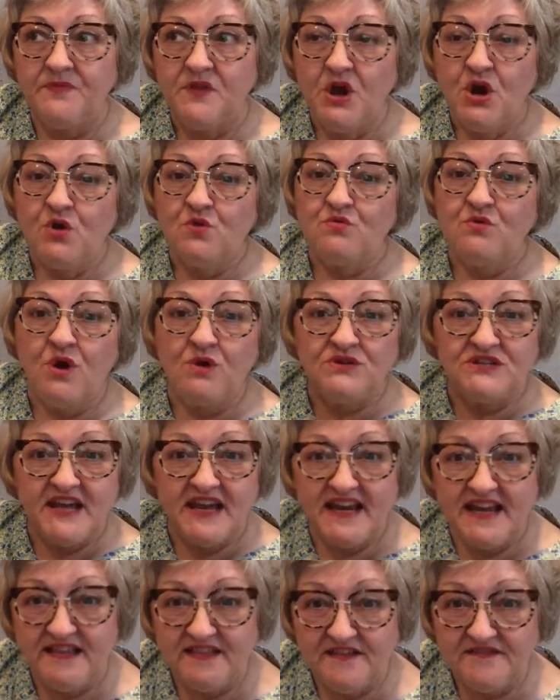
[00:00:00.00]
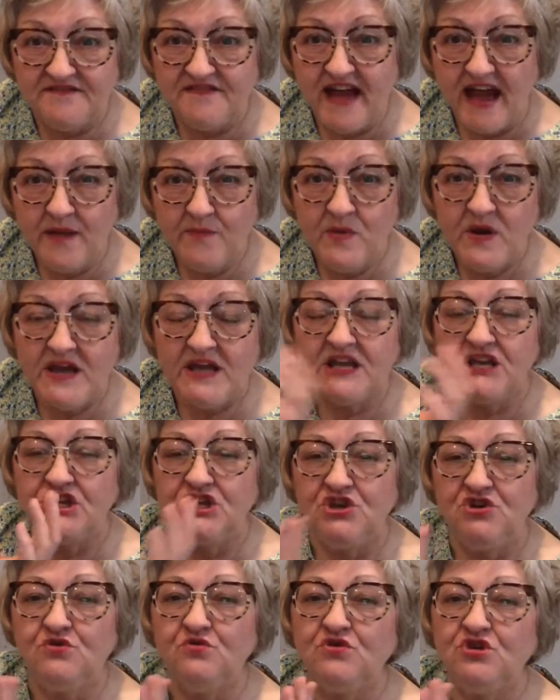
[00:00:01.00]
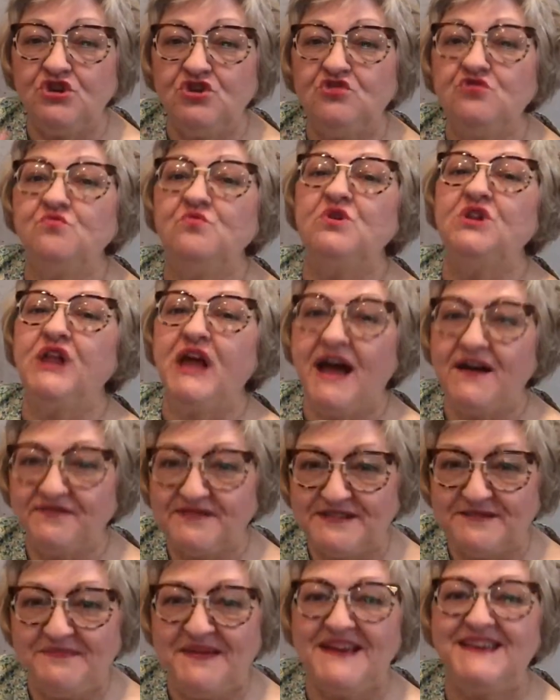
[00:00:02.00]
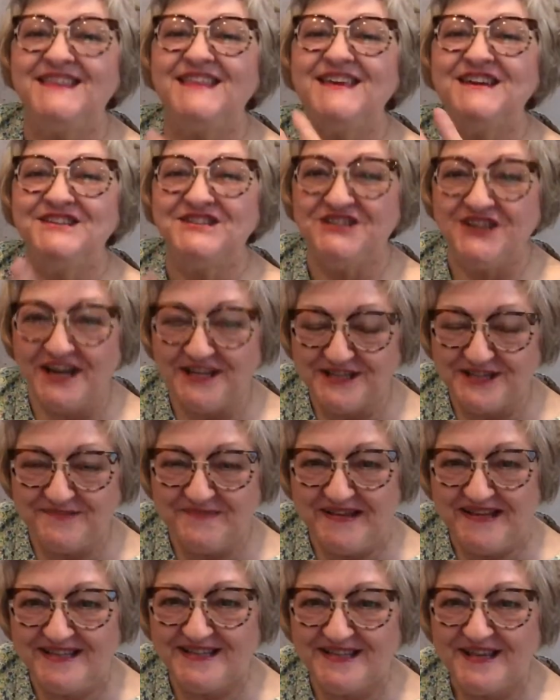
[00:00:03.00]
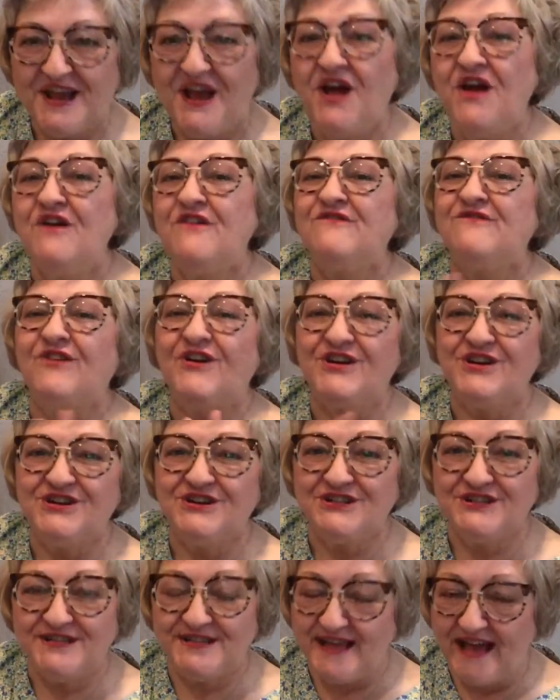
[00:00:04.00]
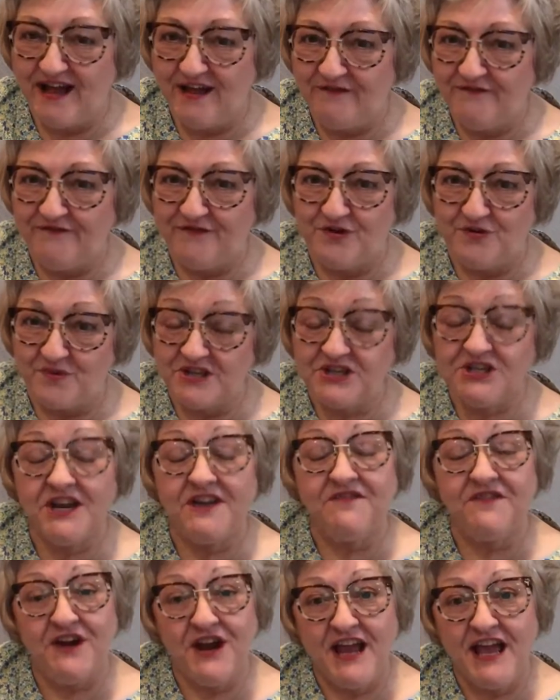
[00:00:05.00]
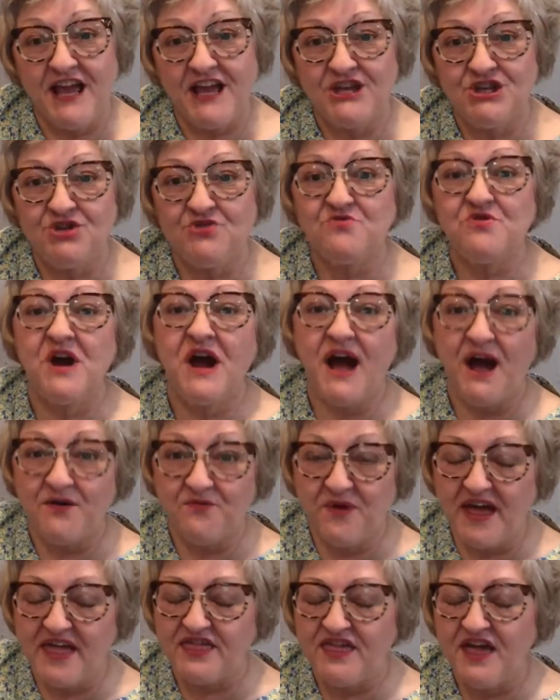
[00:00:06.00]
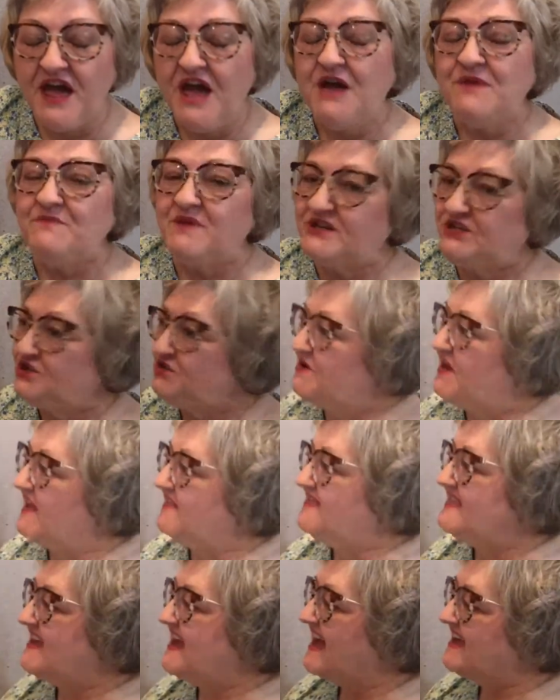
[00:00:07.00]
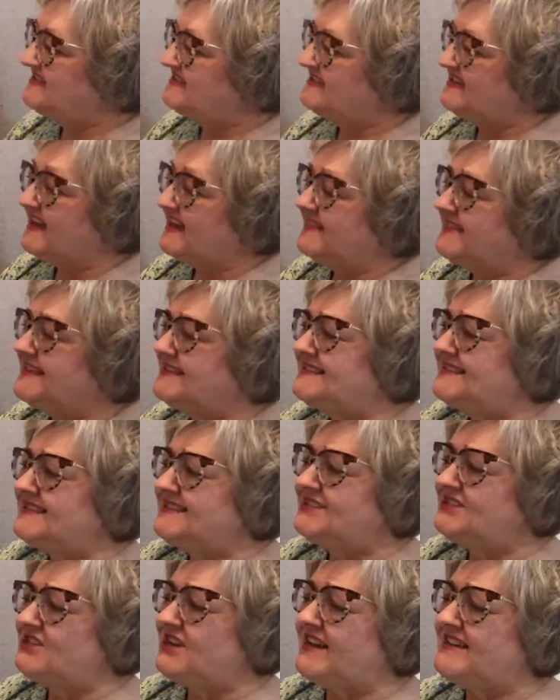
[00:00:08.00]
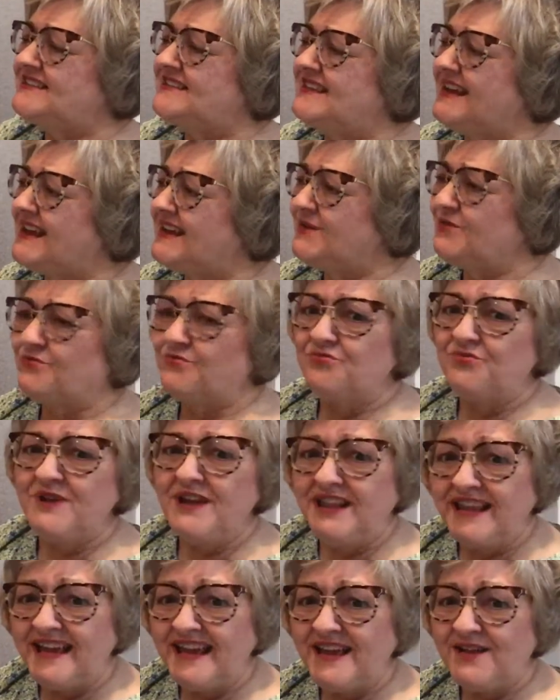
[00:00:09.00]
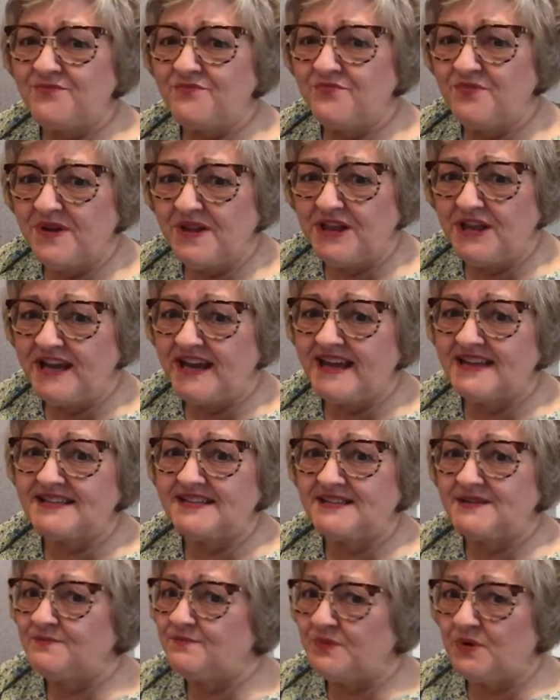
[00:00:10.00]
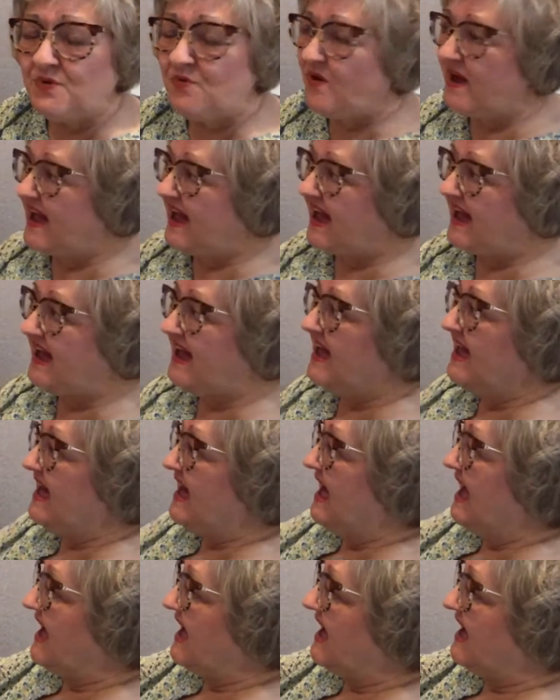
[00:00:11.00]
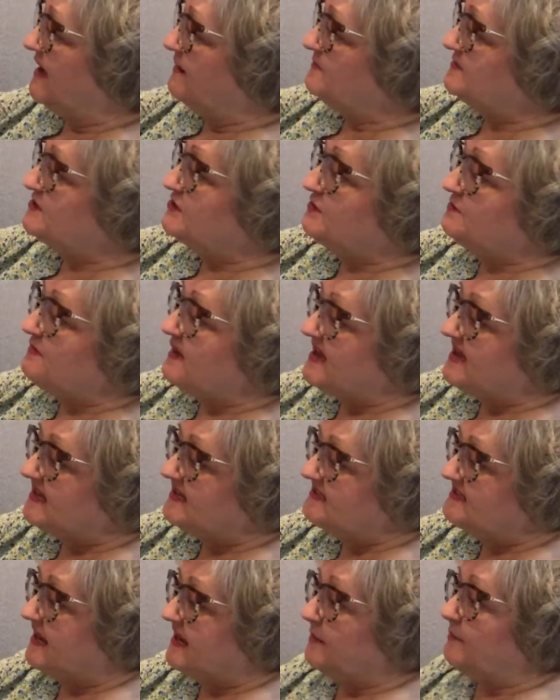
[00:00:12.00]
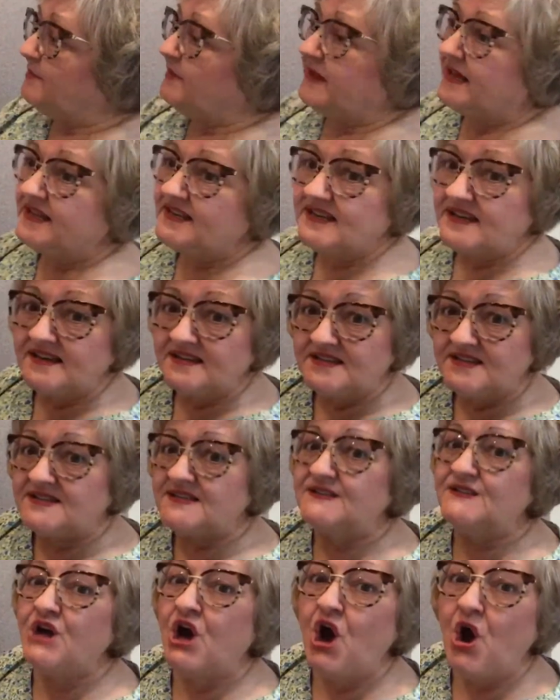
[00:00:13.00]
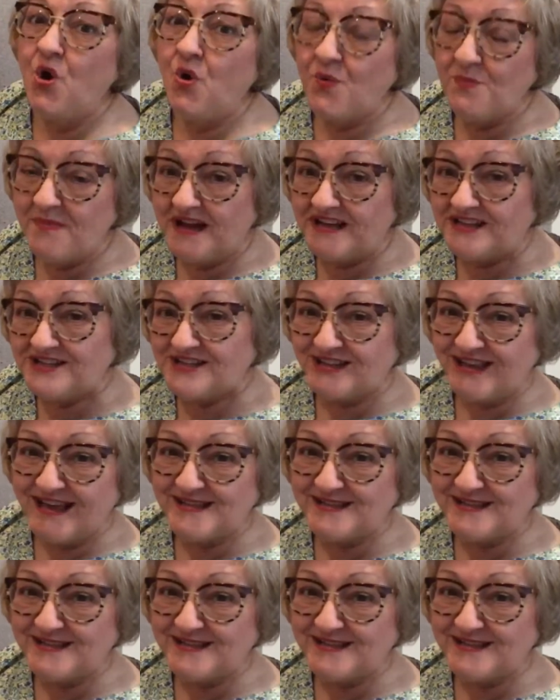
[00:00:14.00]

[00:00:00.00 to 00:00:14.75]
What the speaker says: rotating the fabric, and you will have to make the adjustments for yourself for whichever hand you cut with. But you get the idea. This is just really, really a simple way to make a template so much less